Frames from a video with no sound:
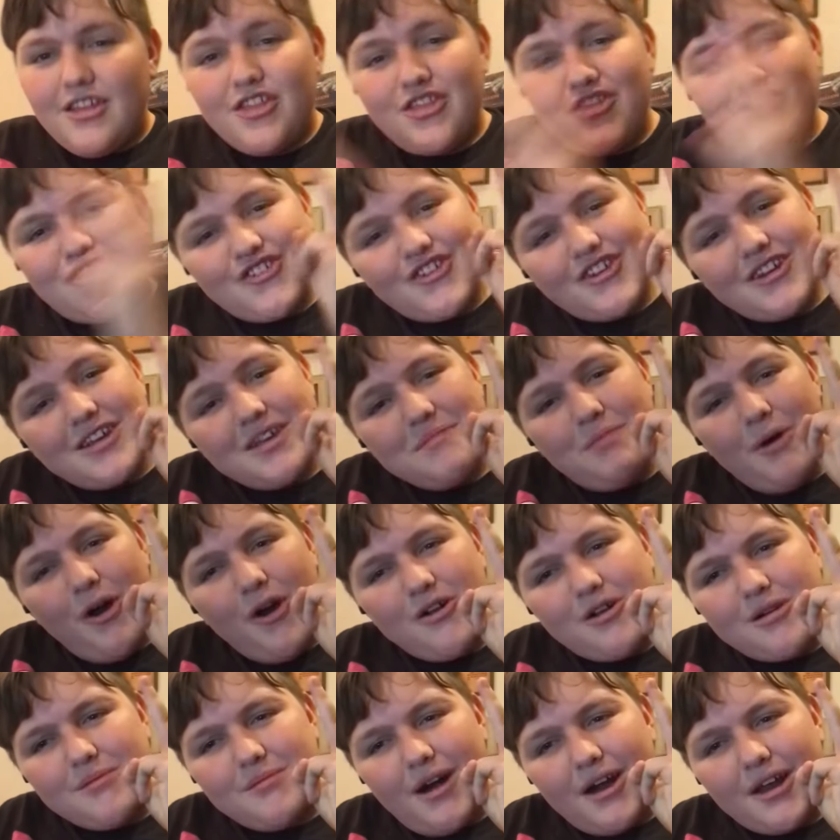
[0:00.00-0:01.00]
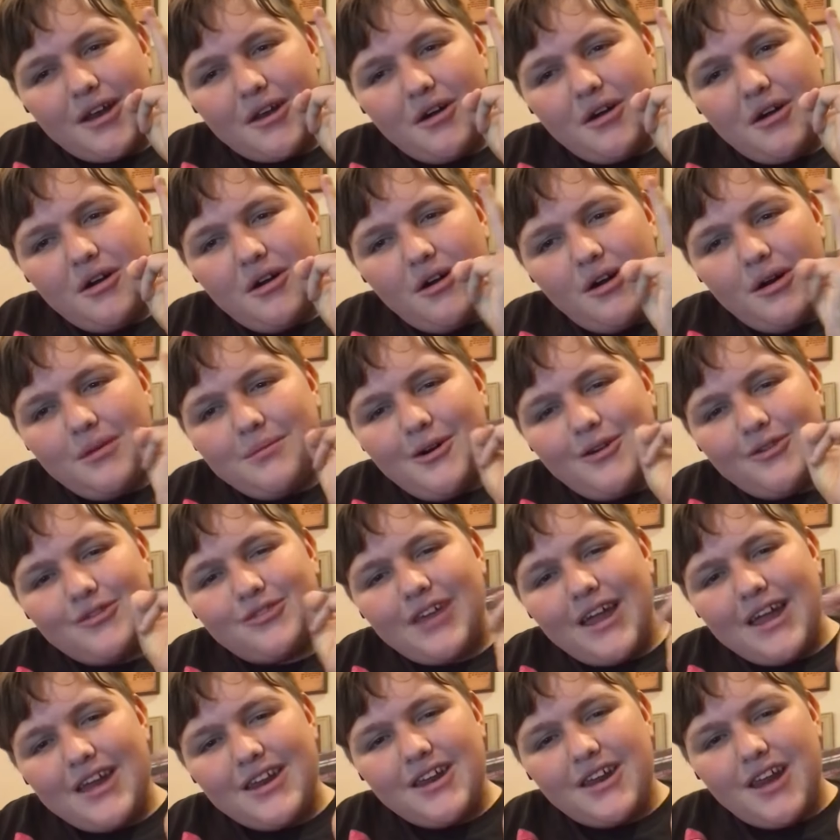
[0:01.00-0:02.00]
3 Pokemon almost
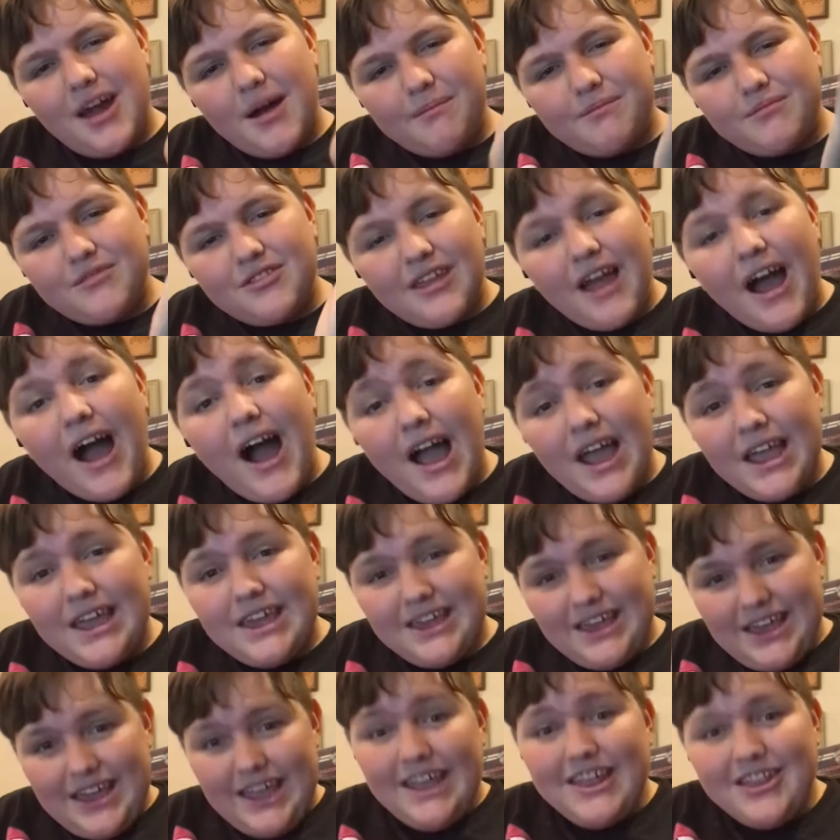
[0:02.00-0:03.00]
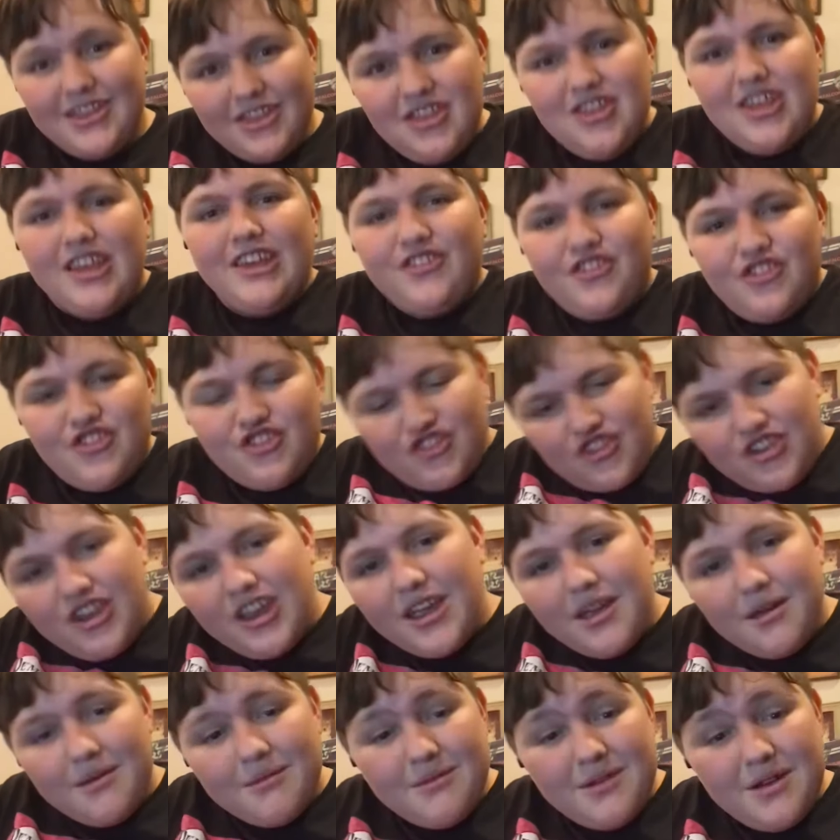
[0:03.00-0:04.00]
ended up dying in this
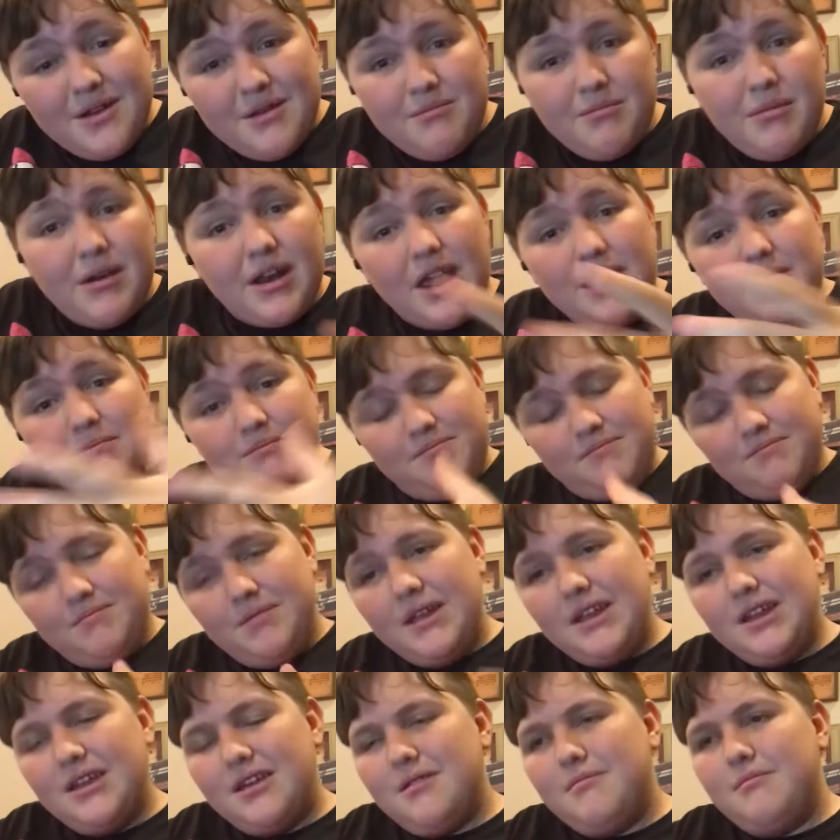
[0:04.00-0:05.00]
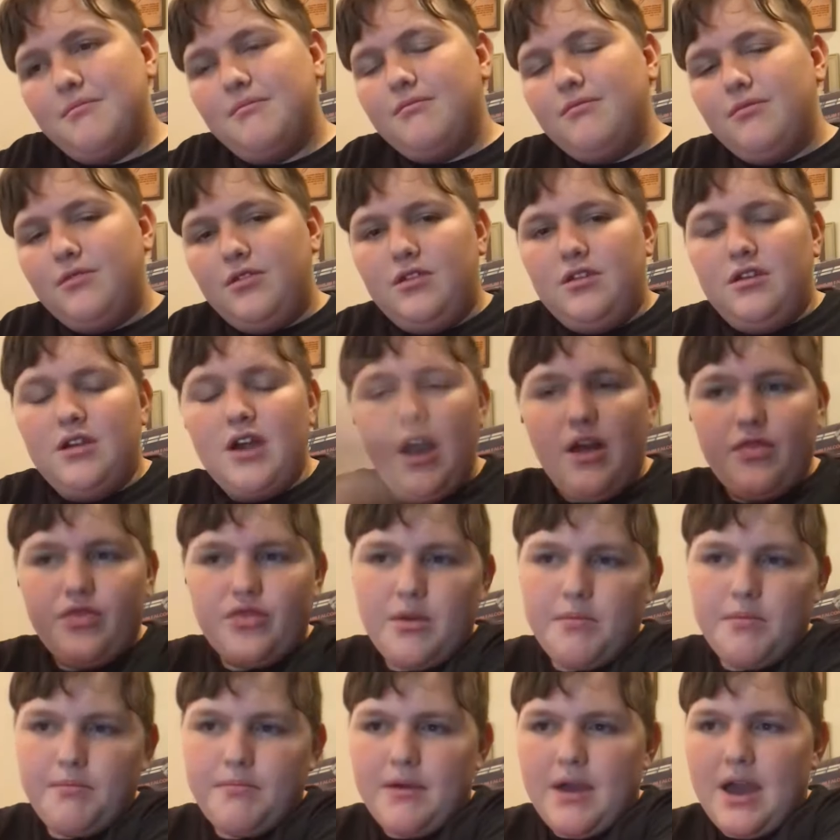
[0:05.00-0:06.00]
gym. But I beat him, got
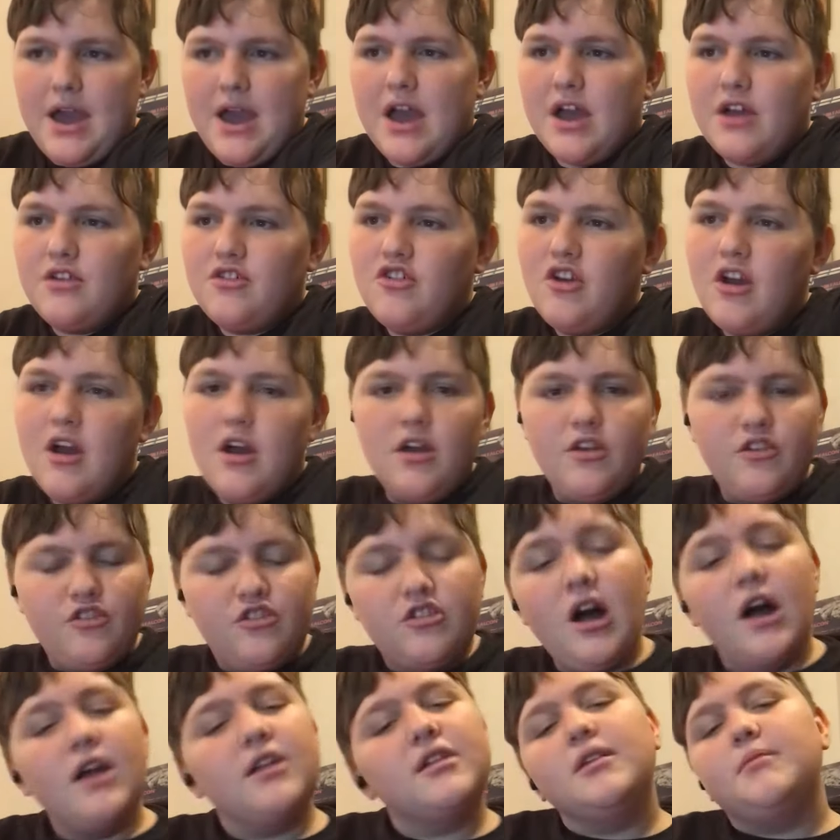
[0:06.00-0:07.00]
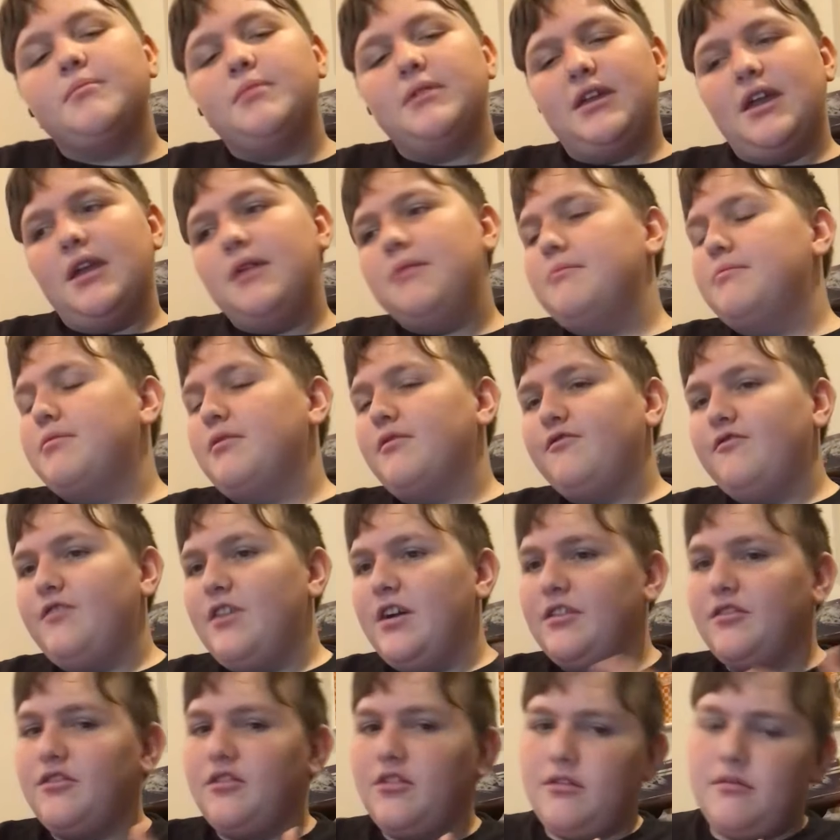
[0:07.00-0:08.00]
the badge. Sonya became
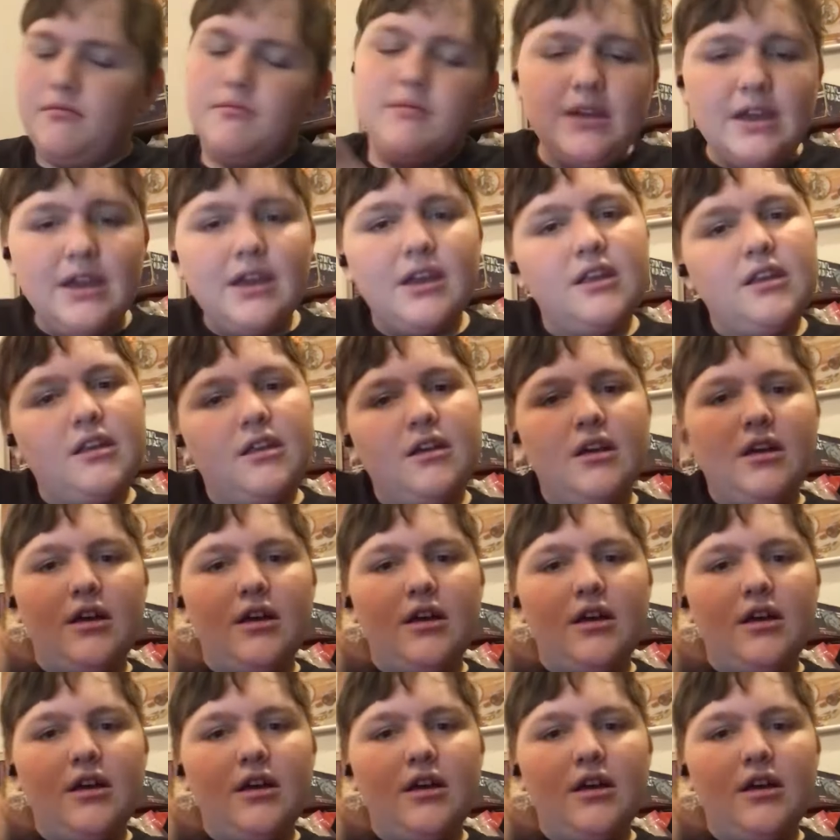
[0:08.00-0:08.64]
professor. Me and